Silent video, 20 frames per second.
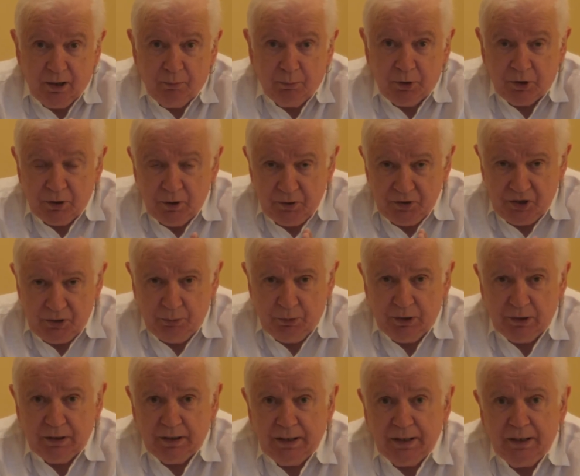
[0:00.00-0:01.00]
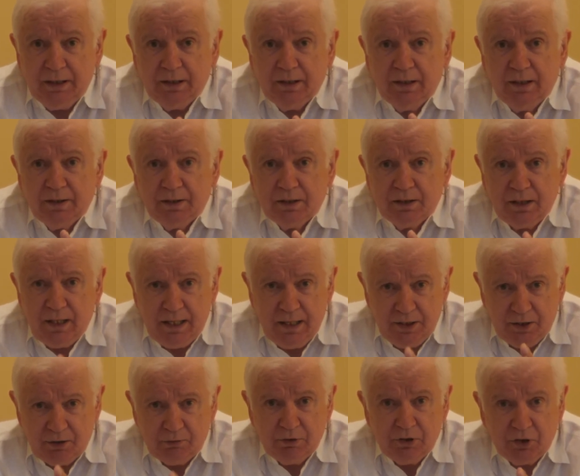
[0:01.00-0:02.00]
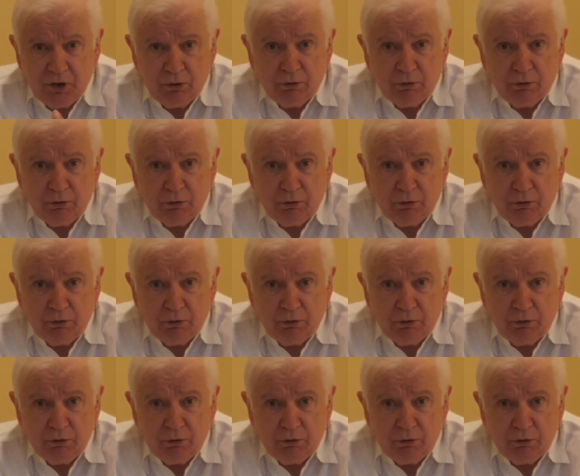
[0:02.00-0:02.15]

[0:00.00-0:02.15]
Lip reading: But ultimately, the data is